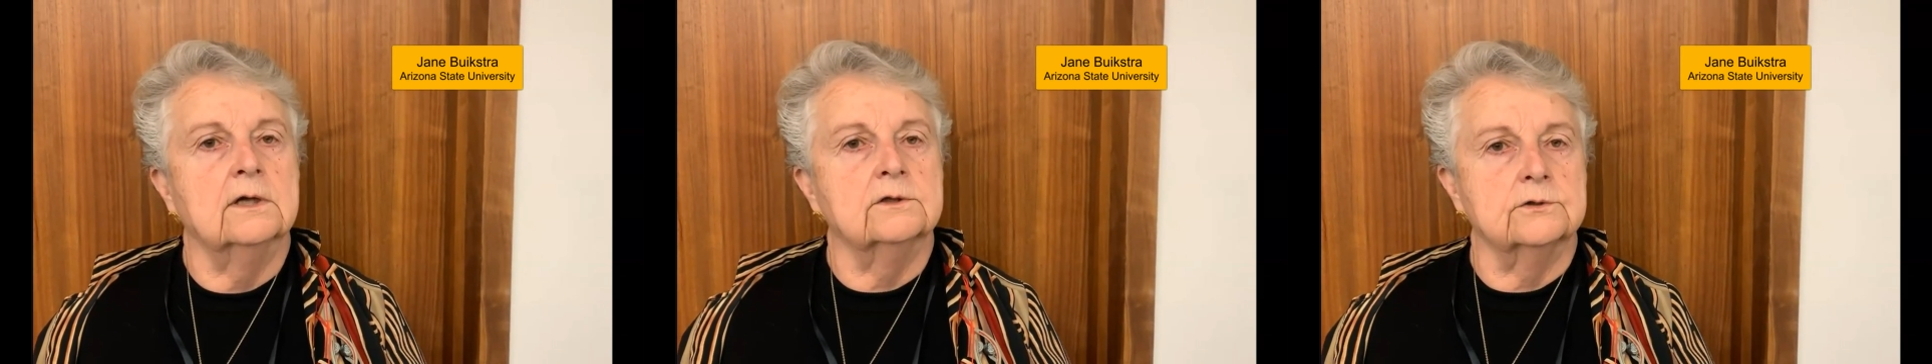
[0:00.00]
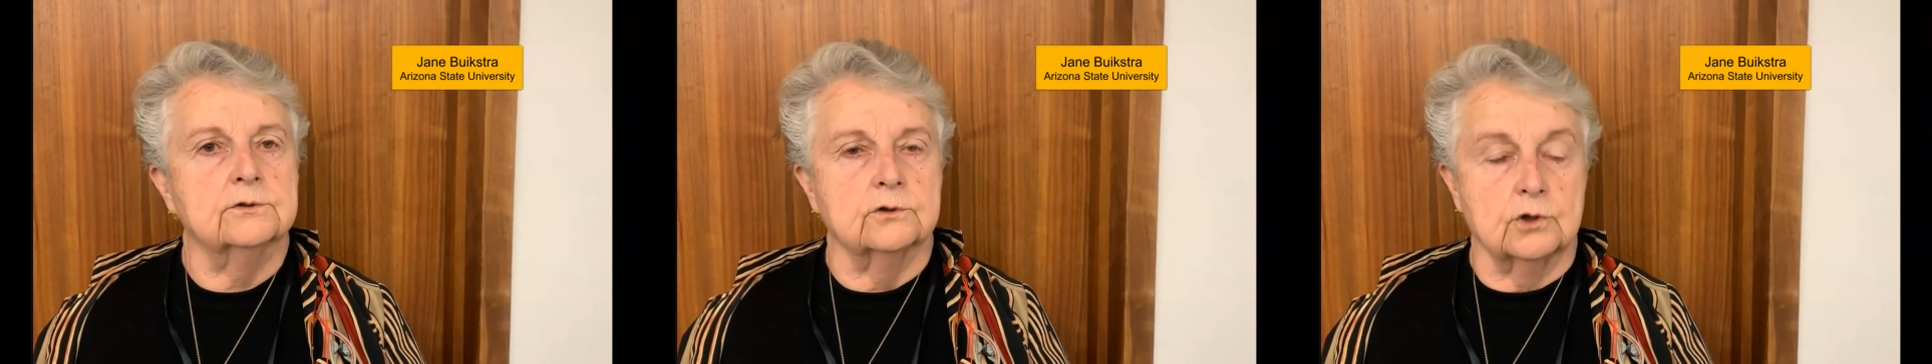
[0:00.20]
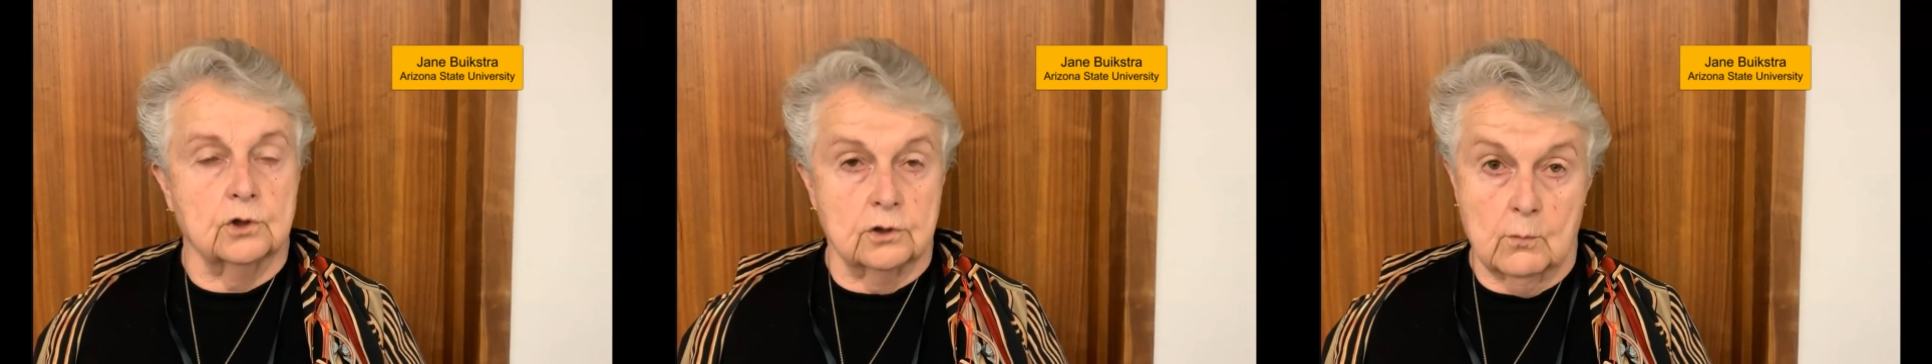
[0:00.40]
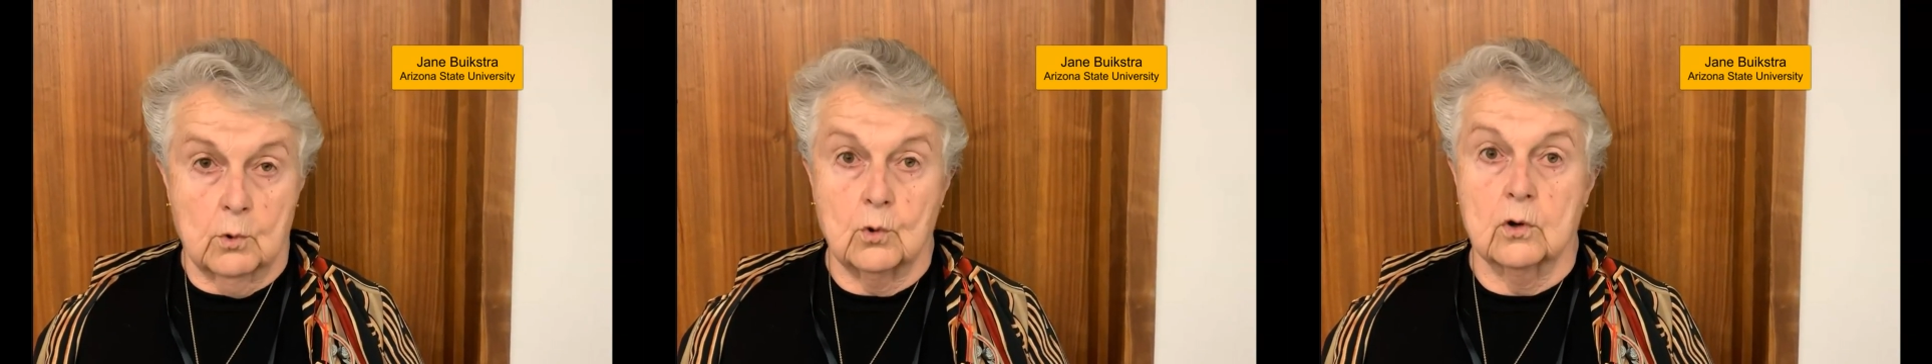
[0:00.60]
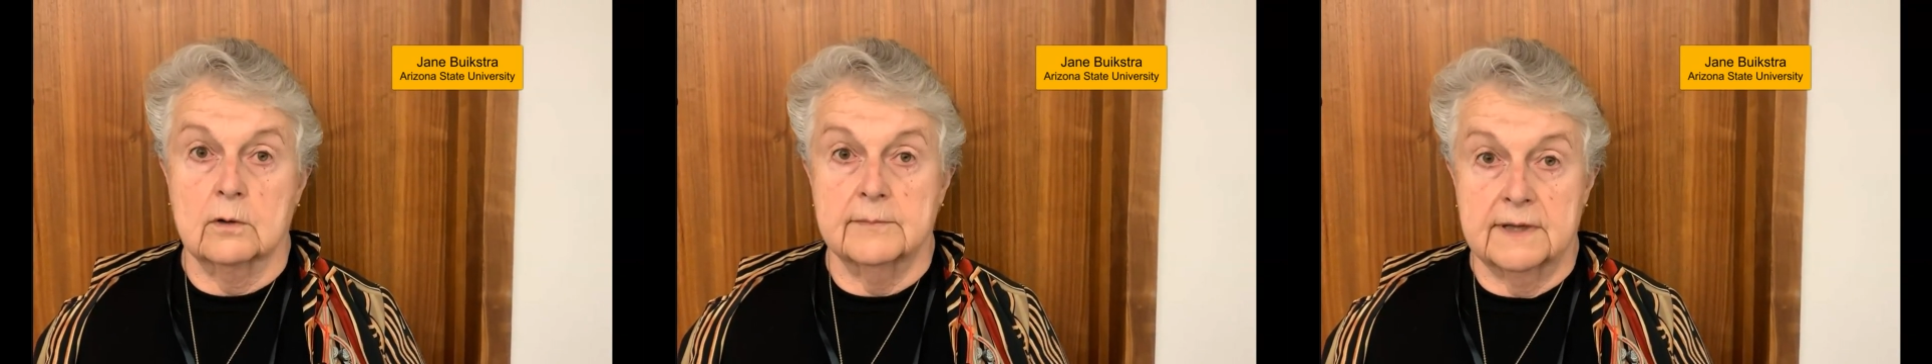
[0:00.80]
to learn
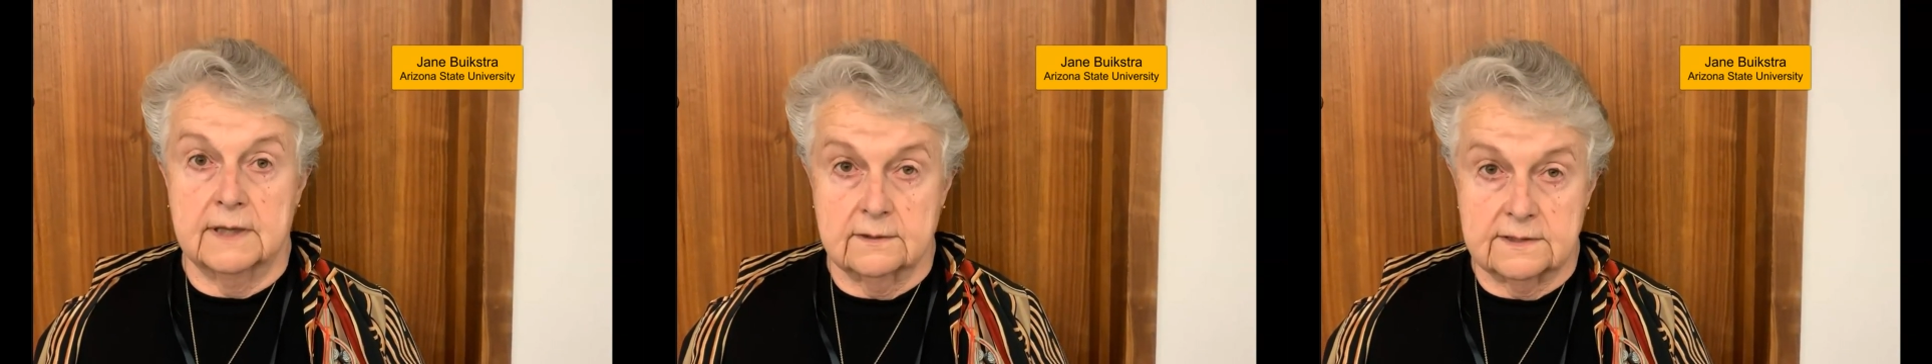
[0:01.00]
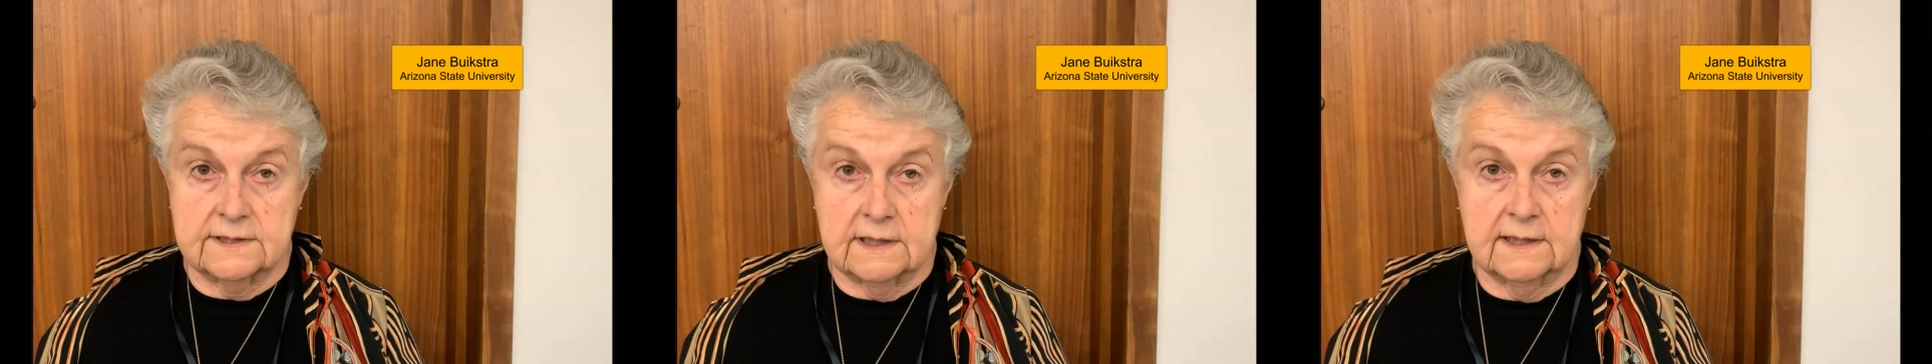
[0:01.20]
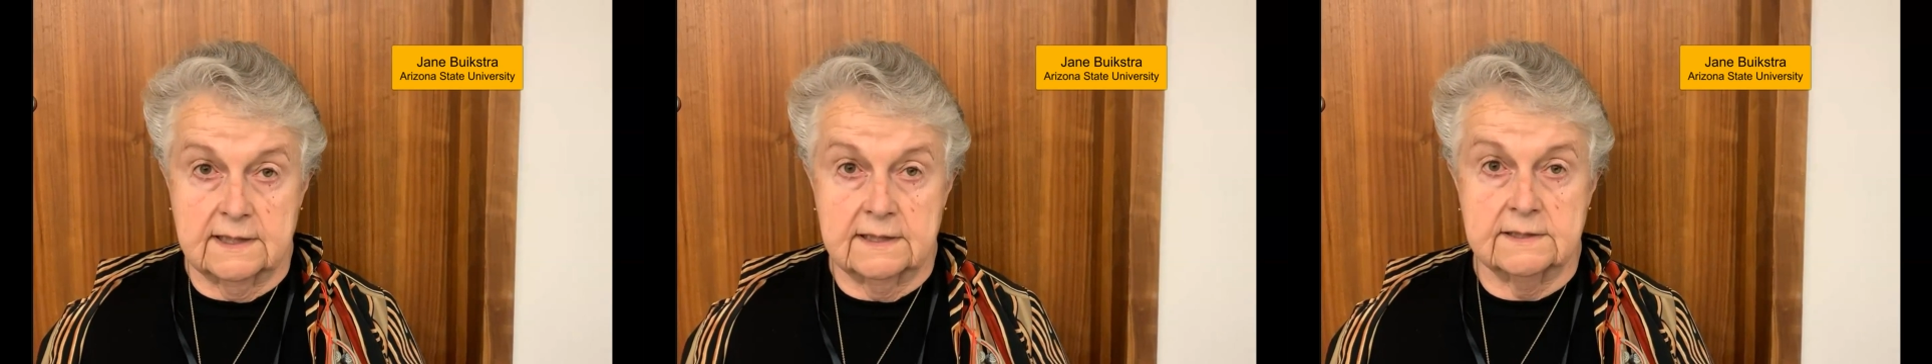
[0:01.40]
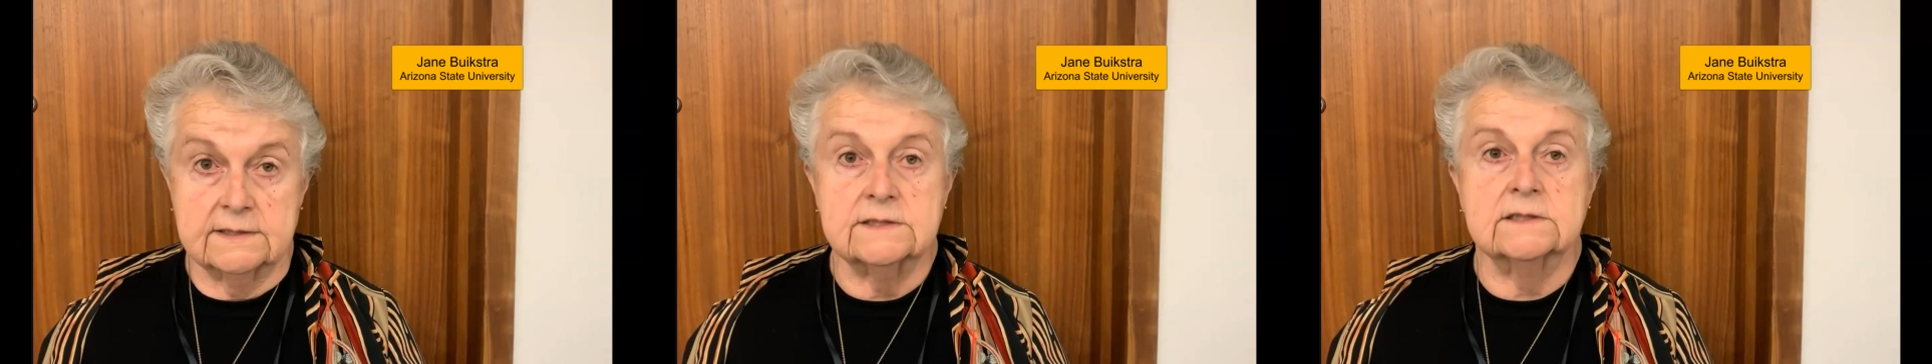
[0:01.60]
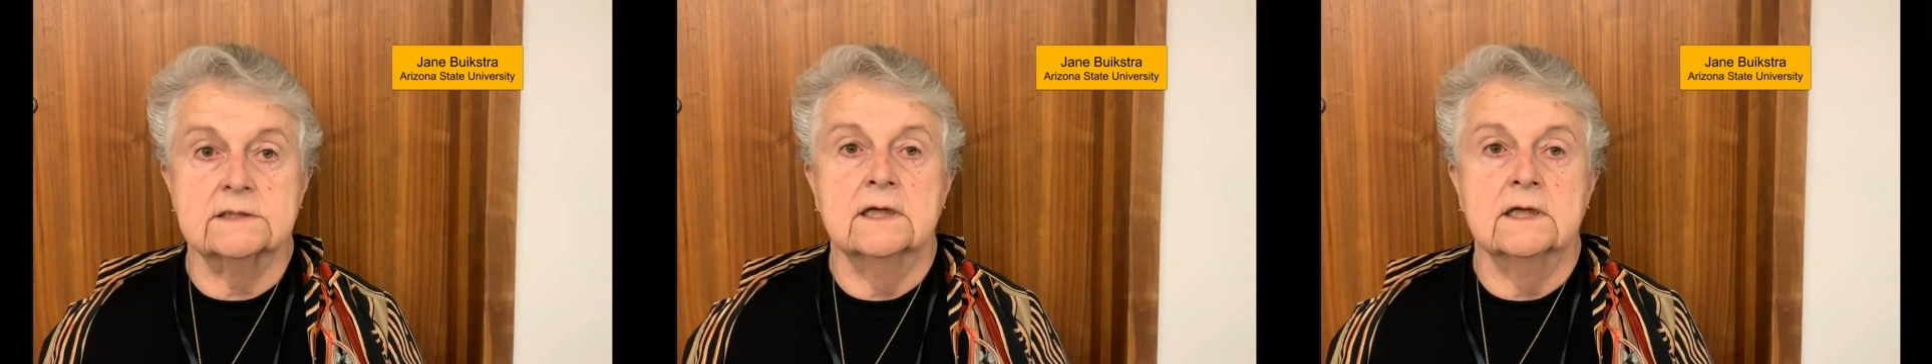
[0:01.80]
more about diet,